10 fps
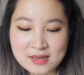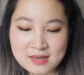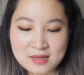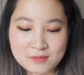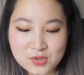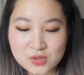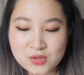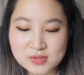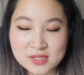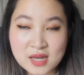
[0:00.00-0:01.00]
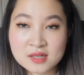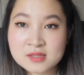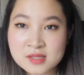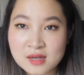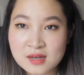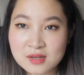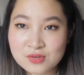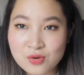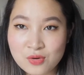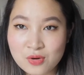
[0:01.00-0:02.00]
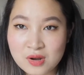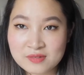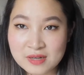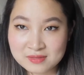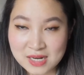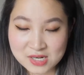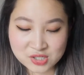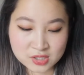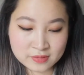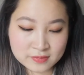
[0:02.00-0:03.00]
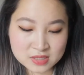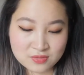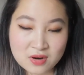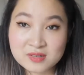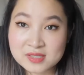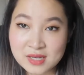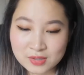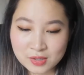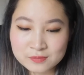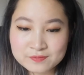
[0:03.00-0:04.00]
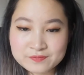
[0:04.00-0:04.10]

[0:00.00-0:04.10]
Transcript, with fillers: Um, you can use this under your foundation, as far as I know.